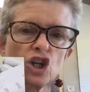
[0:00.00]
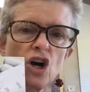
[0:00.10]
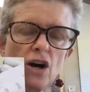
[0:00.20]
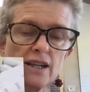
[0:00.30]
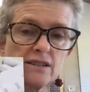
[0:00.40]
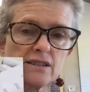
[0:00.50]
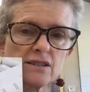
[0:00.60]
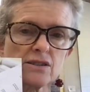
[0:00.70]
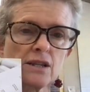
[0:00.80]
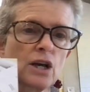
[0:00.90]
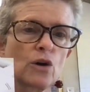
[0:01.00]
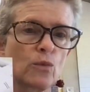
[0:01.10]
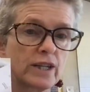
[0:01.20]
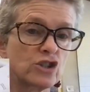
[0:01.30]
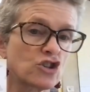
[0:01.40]
costs,
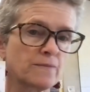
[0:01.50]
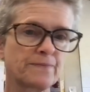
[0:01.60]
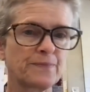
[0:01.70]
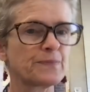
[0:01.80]
which